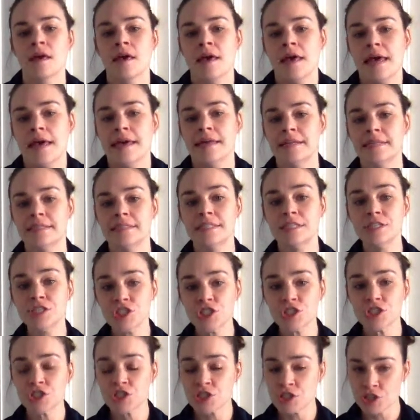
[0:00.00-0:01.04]
In
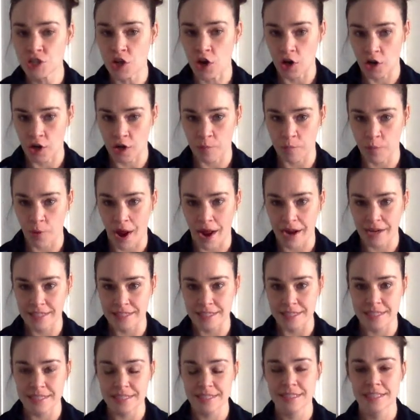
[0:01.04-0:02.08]
addition to target
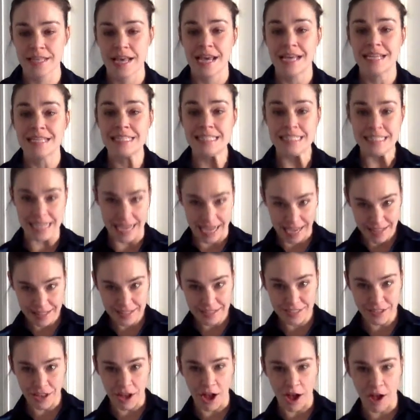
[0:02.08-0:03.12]
practice, dance
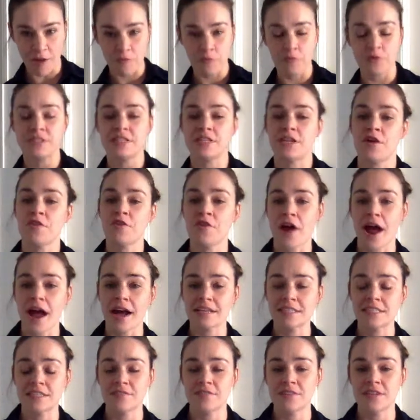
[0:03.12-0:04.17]
off was another
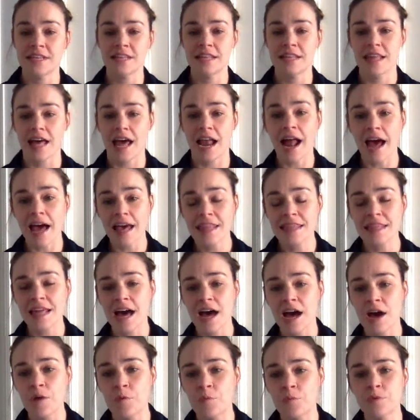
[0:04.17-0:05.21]
activity that I
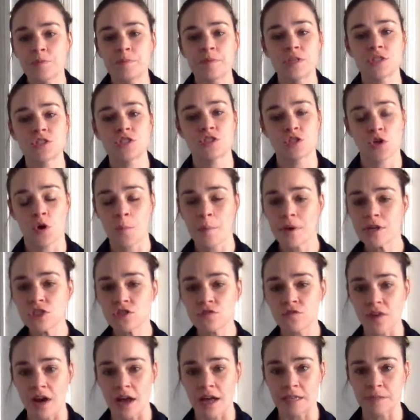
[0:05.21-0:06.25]
thought would be so much
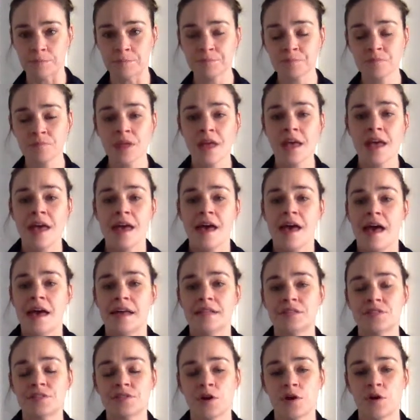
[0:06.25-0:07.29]
fun. And
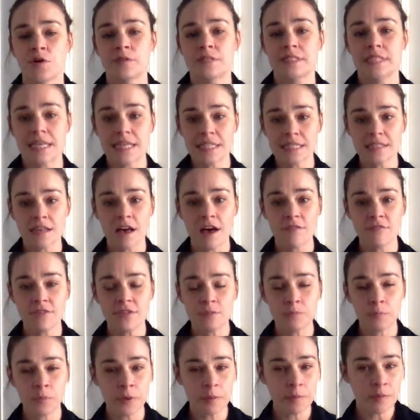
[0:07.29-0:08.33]
so dance off is
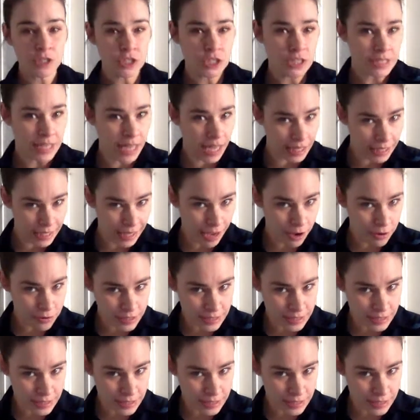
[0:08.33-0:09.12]
pretty much exactly how it